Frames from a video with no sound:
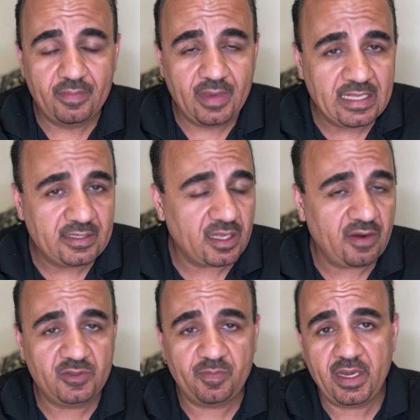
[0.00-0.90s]
Instead
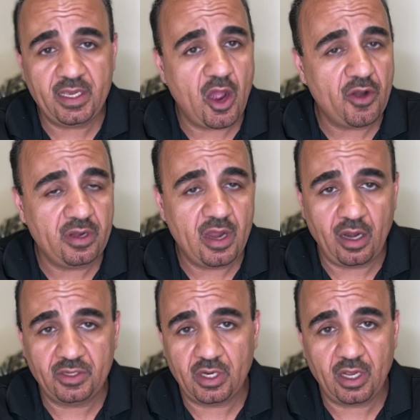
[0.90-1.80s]
of spending
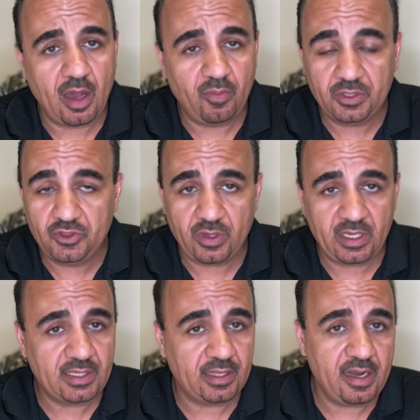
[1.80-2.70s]
$100 on a couple of
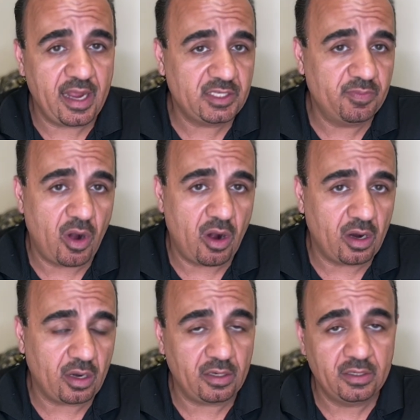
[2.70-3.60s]
drinks at the next
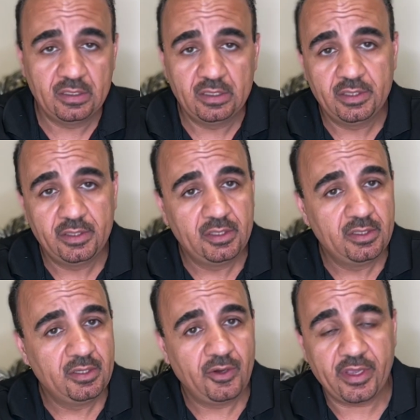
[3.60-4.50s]
bar,
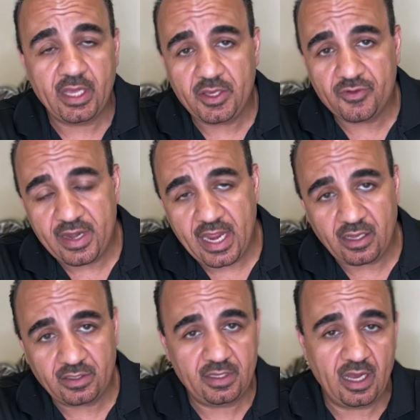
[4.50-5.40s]
or getting your
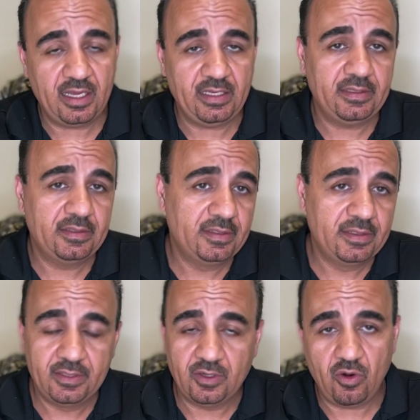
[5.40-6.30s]
nails done,
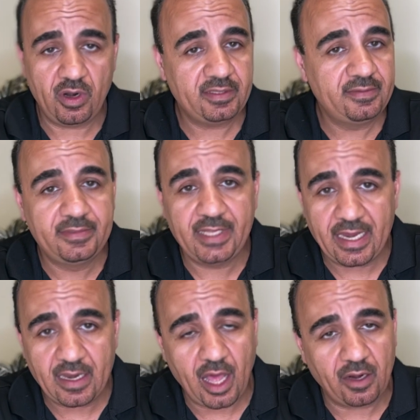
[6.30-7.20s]
or a
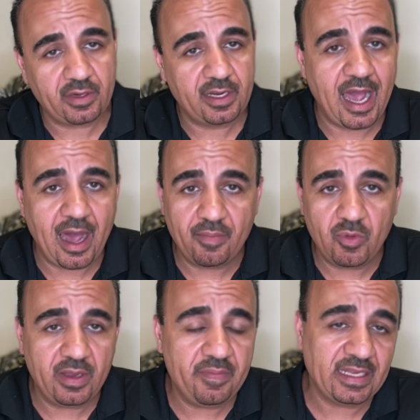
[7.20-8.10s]
$10
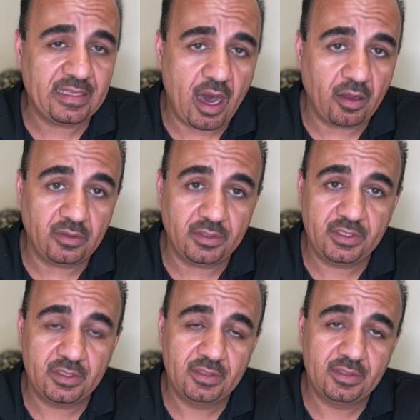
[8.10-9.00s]
combo at
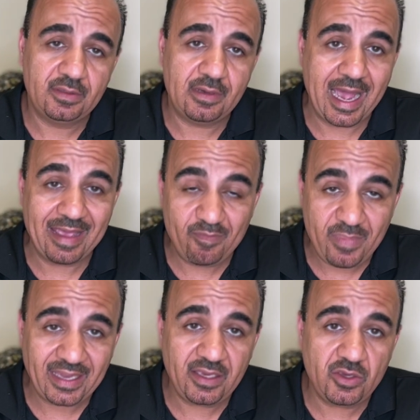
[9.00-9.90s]
McDonald's, I
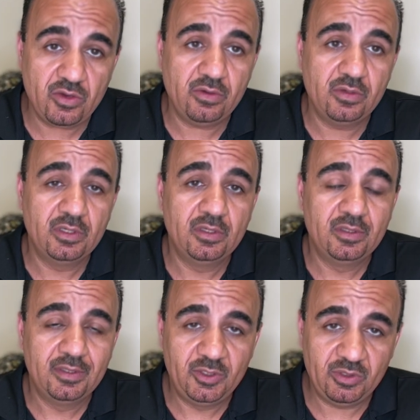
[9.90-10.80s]
beg you
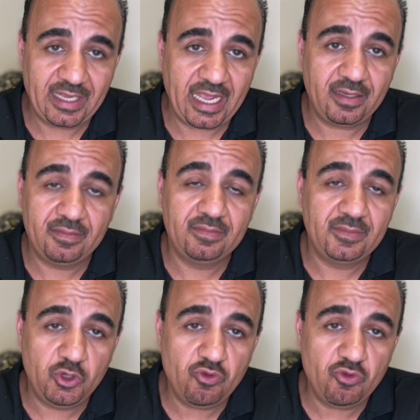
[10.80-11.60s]
to take 2